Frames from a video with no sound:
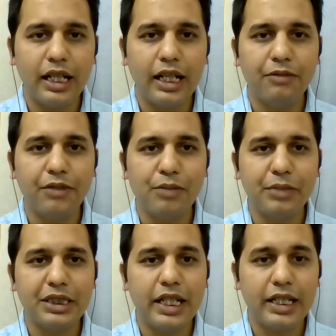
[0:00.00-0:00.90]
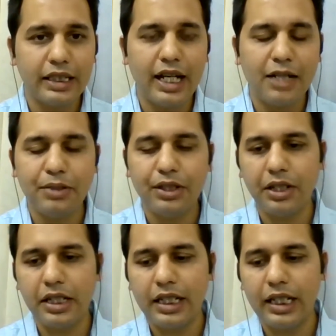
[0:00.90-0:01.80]
and we'll be sharing that
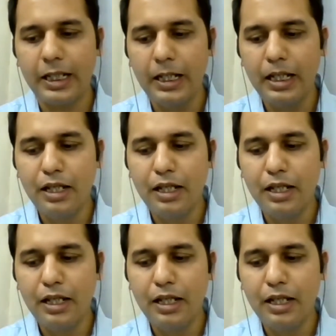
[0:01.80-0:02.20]
periodically.